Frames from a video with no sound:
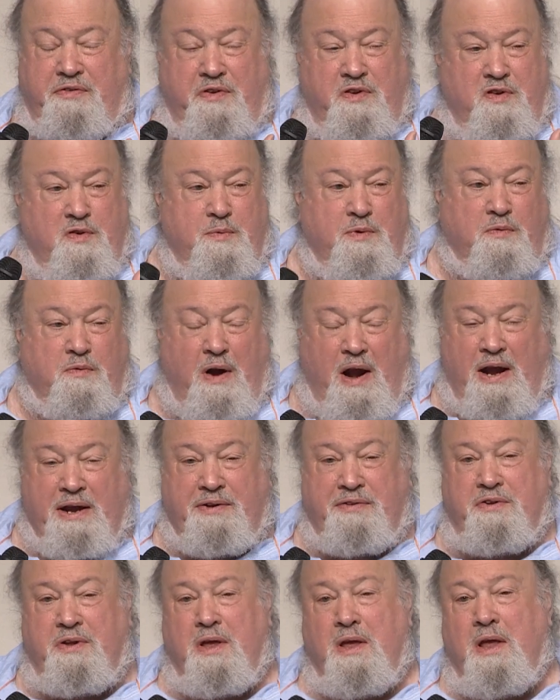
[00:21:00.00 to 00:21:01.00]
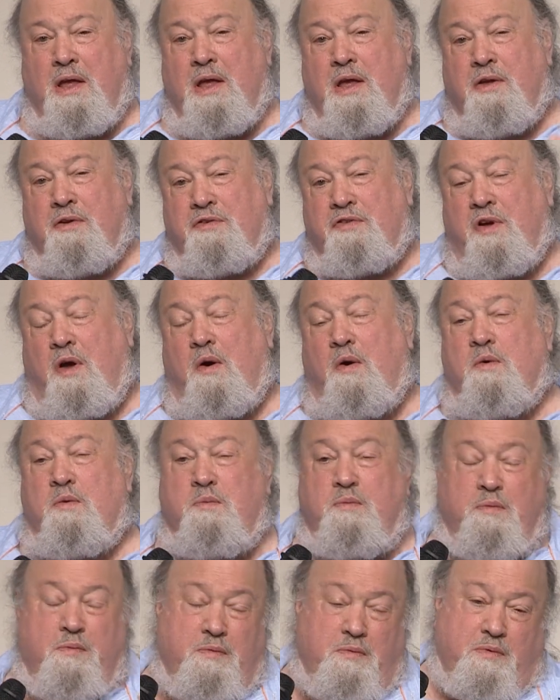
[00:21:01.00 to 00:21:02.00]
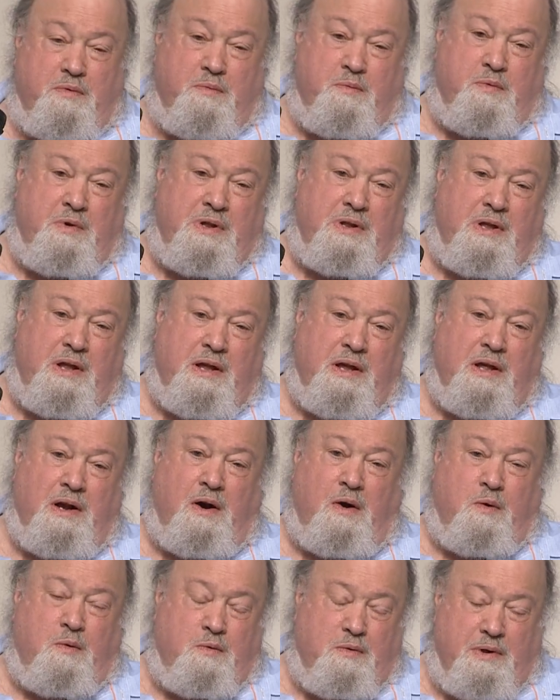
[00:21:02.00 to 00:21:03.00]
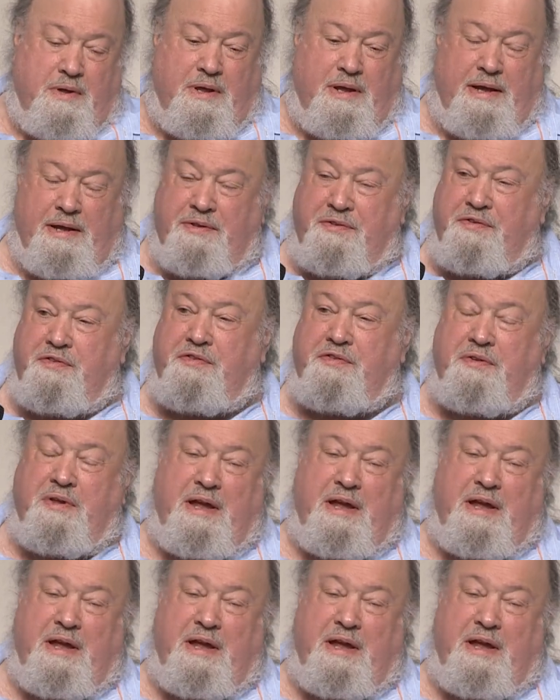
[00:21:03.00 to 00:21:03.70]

human right. So when, you know, it